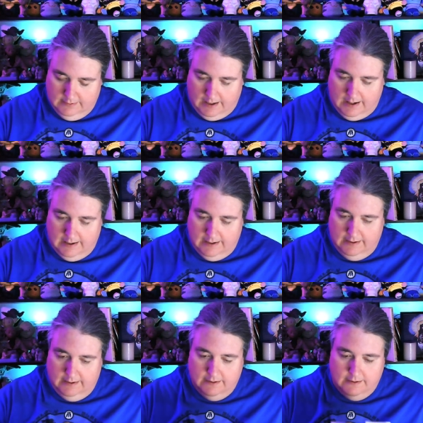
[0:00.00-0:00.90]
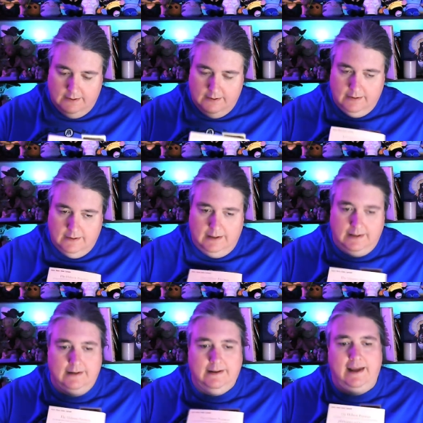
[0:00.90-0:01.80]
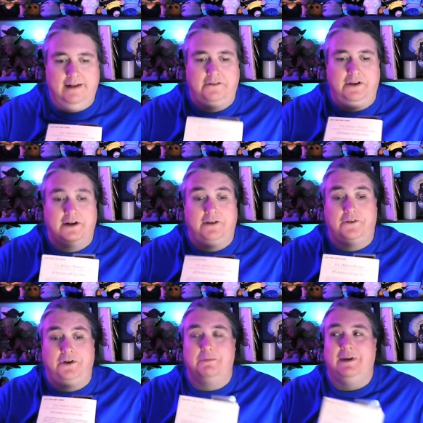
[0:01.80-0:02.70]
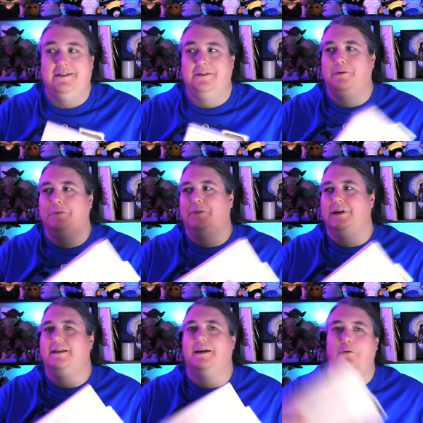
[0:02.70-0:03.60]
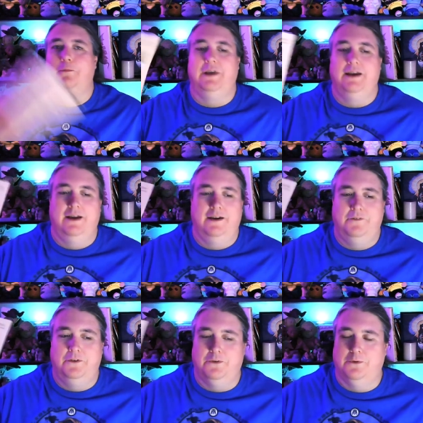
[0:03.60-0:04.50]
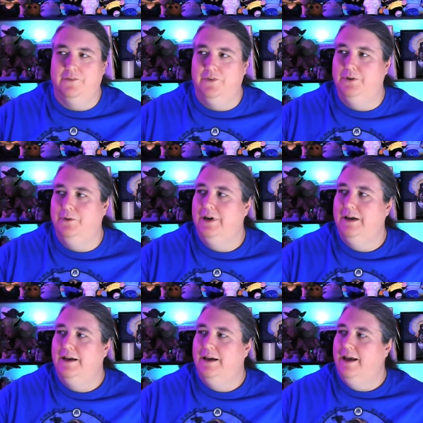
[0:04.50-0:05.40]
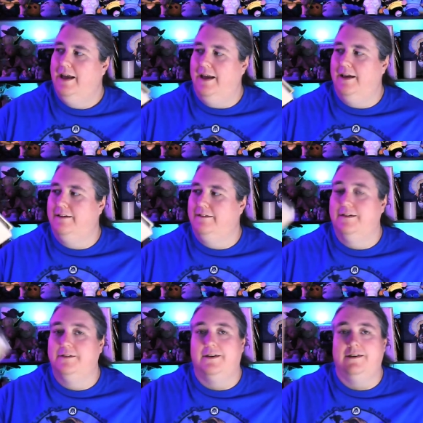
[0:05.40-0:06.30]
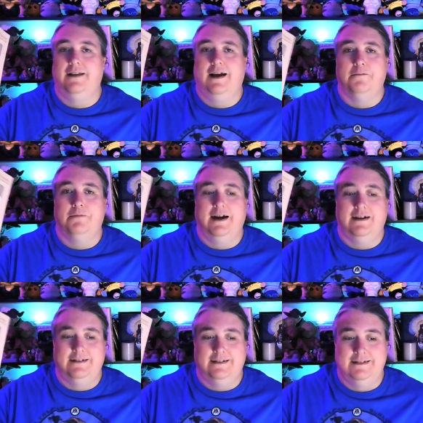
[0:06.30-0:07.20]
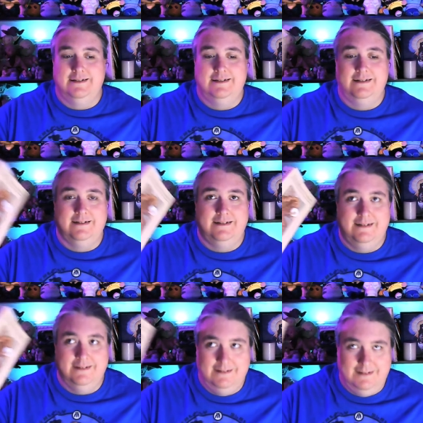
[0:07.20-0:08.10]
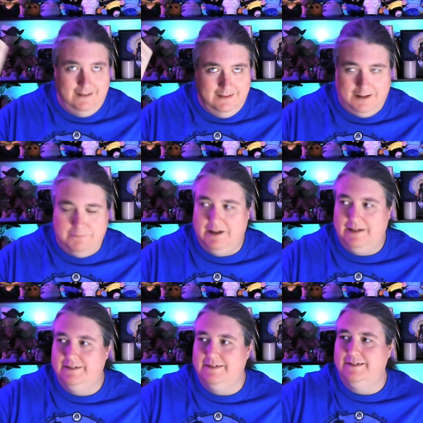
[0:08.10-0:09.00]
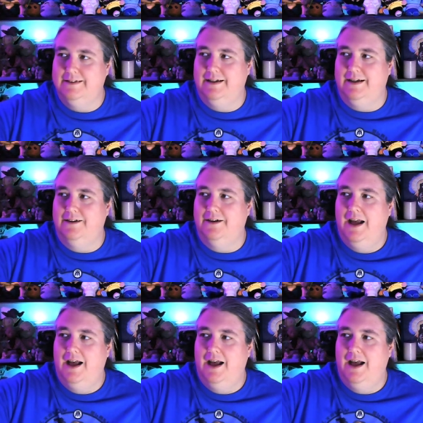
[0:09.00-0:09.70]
I, again, can't say enough good about this book, but that will be a future review. And there's a lot of practices in here,